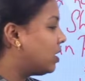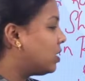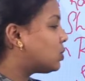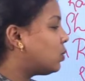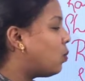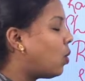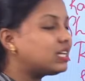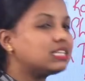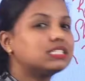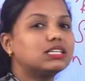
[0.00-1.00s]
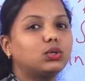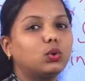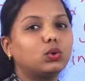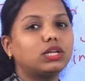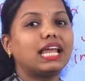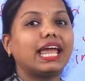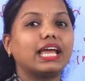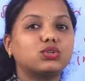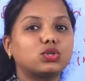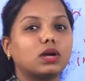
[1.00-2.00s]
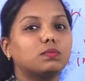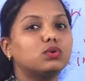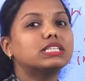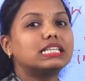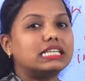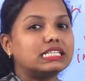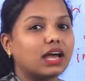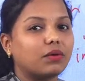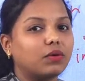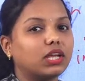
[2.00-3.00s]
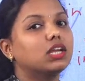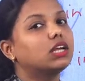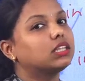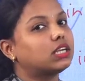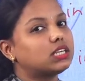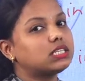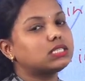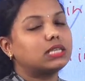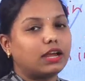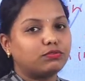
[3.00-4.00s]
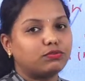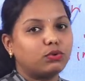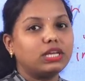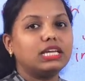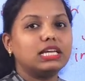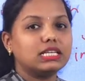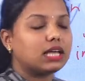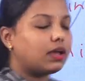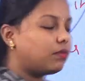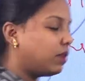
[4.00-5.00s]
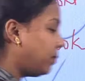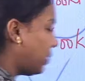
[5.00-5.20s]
So, what is the total extra books he is having? That is, therefore, he is having,